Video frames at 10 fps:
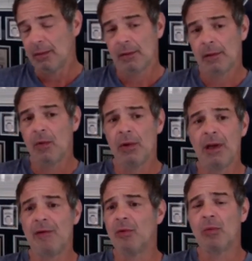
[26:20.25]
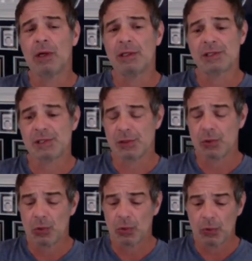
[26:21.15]
no one ever wants
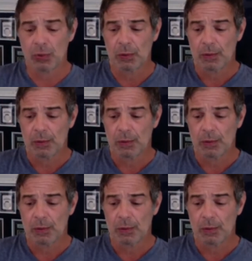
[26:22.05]
to